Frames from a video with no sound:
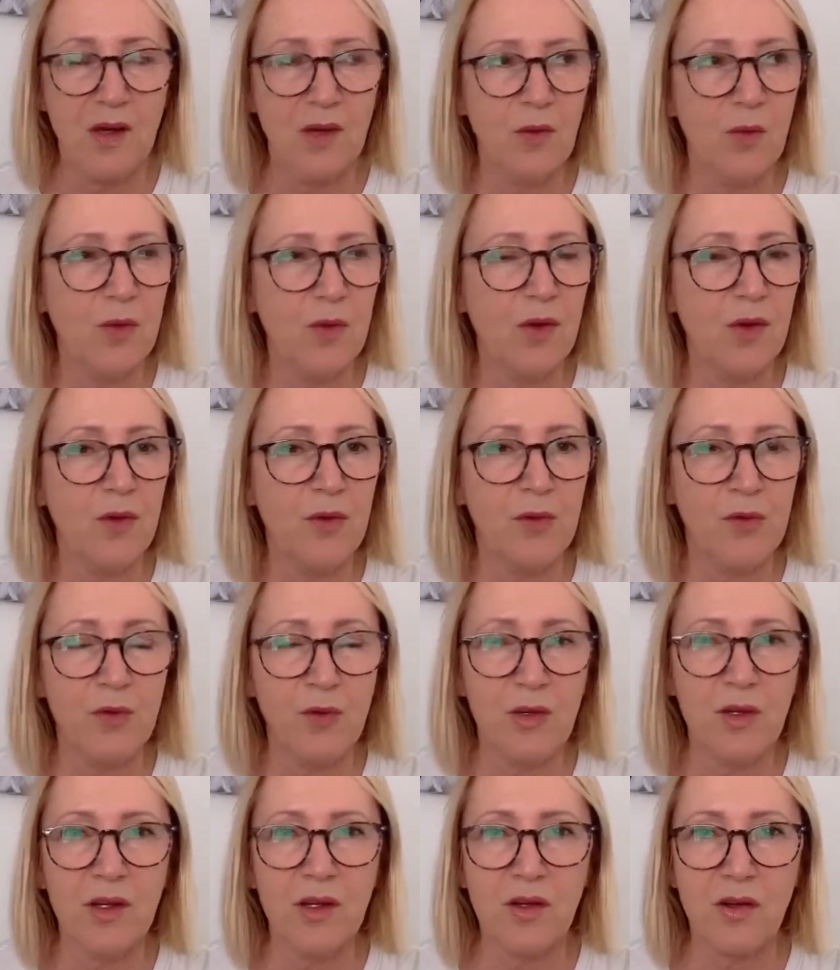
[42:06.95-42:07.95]
we are
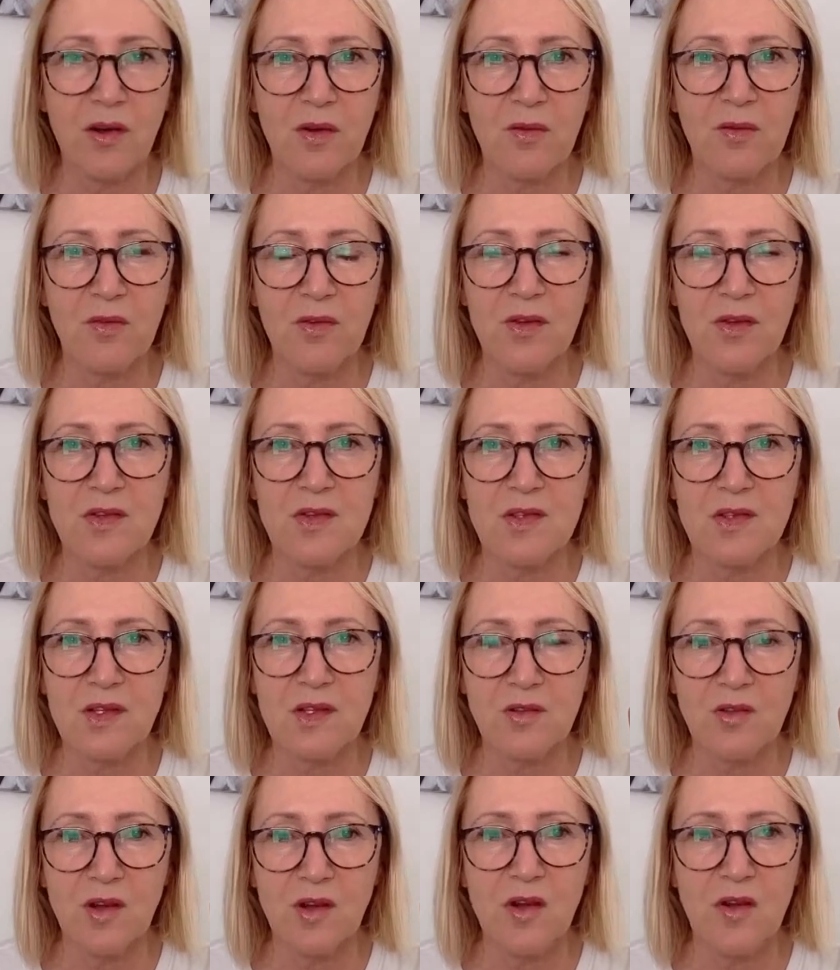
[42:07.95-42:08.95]
fully convinced
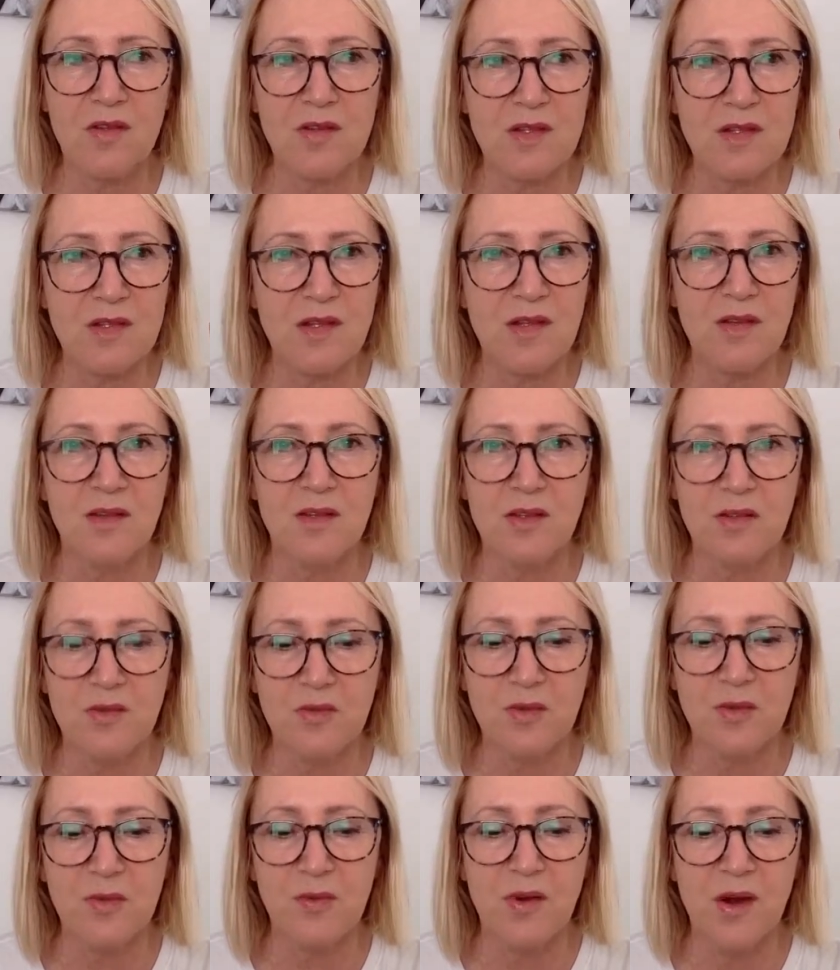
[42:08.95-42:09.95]
that God said there's
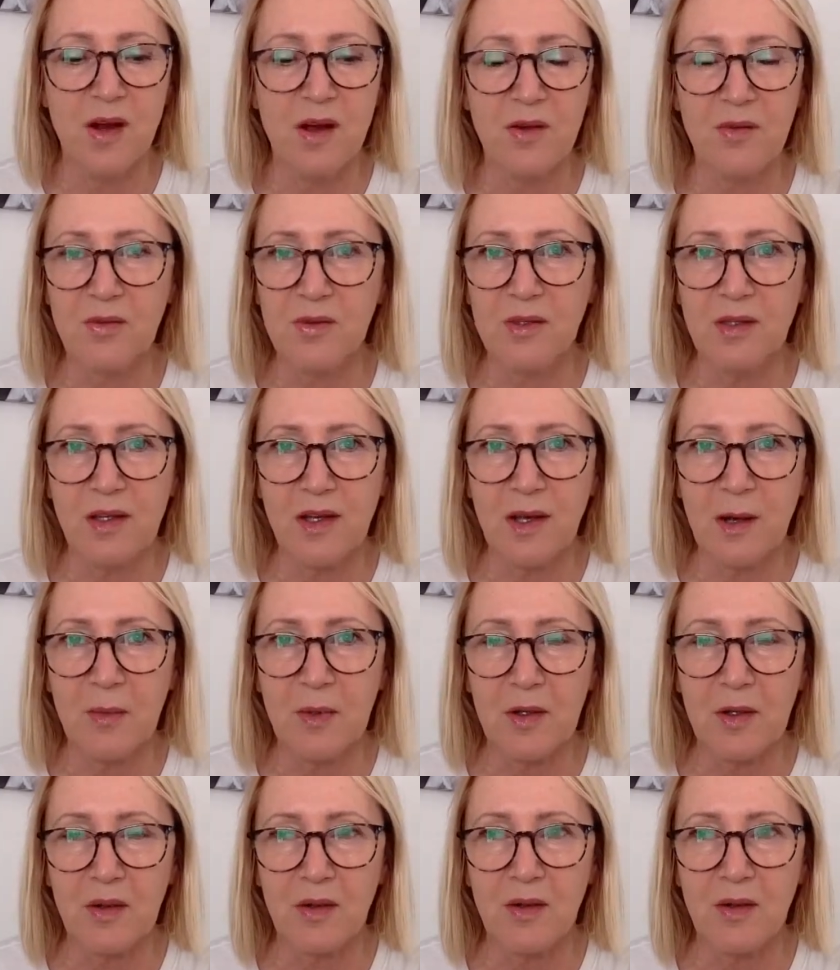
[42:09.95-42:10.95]
revival coming.